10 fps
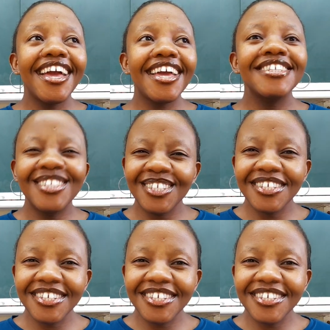
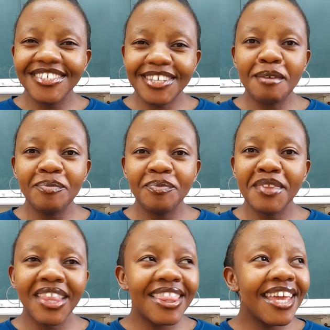and
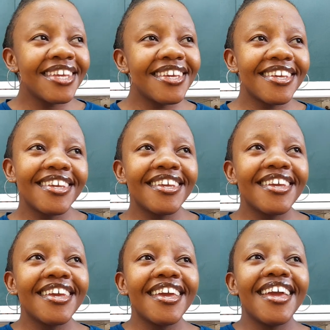Shem, like,
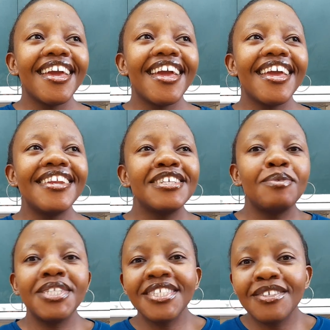in as
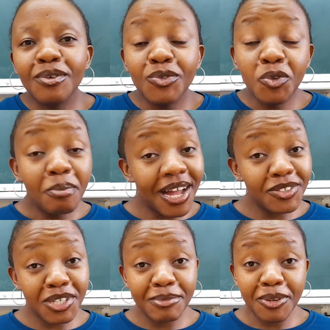much as I don't do
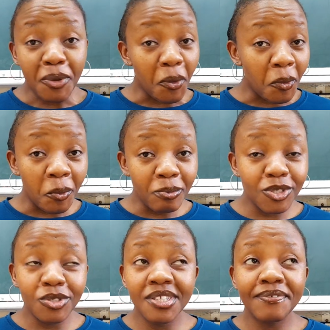much when I'm at home
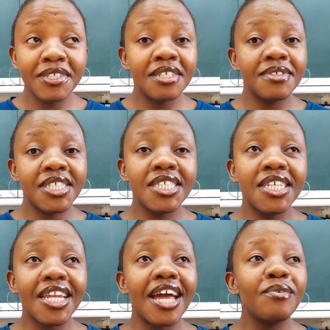during the festive
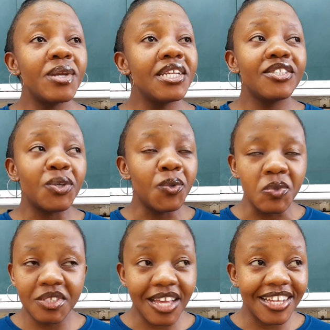season, I really
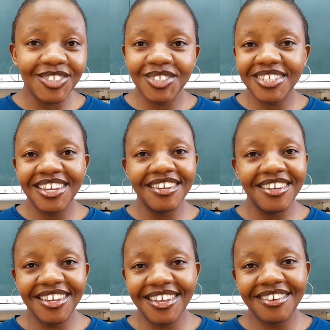don't. I just
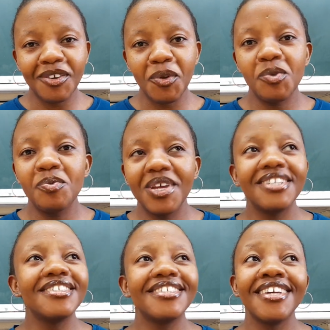stay at home
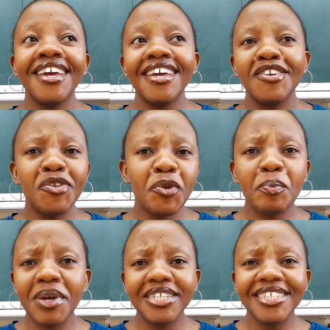and you know
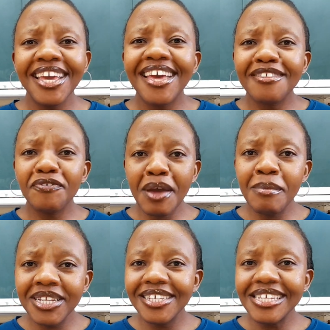but the
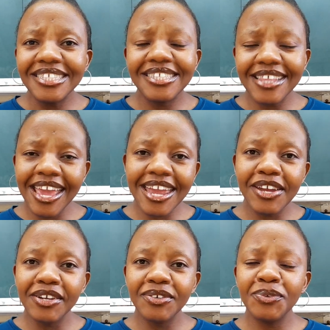family is
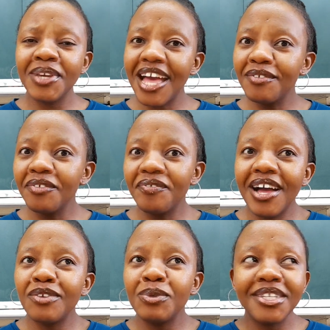there we're having
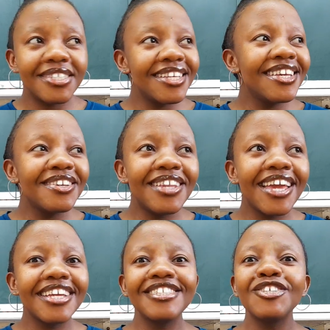fun we're singing
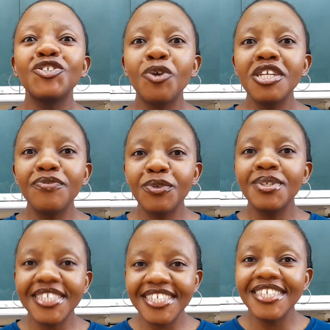like it's a
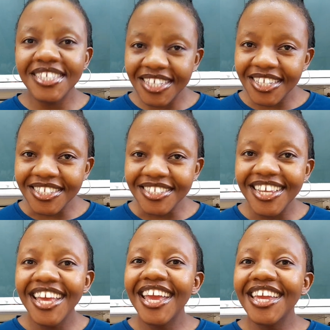joyful season
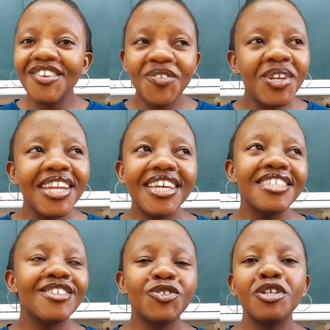it really
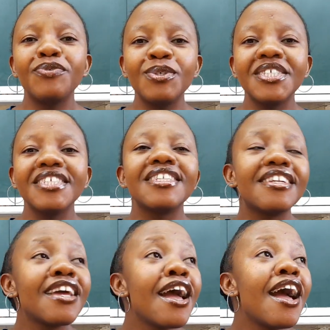is a joyful
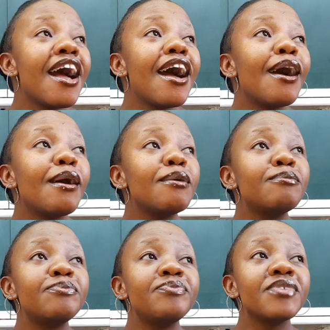season
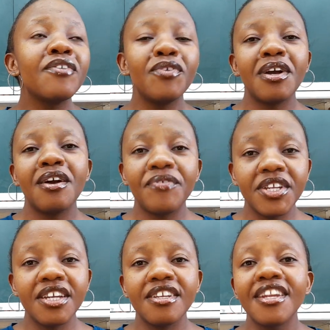um, if you're
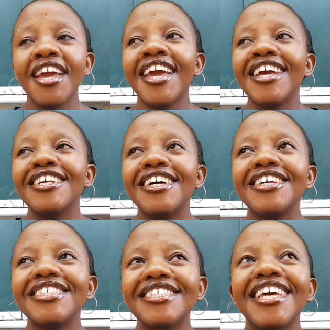african
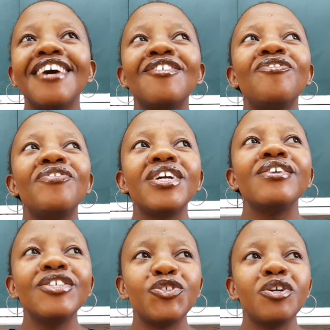it's a
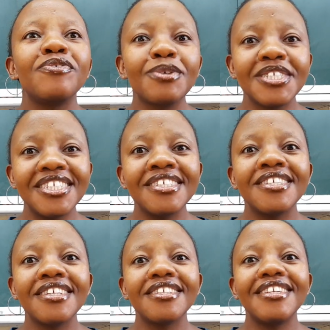very joyful
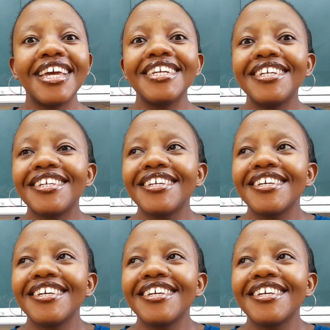season like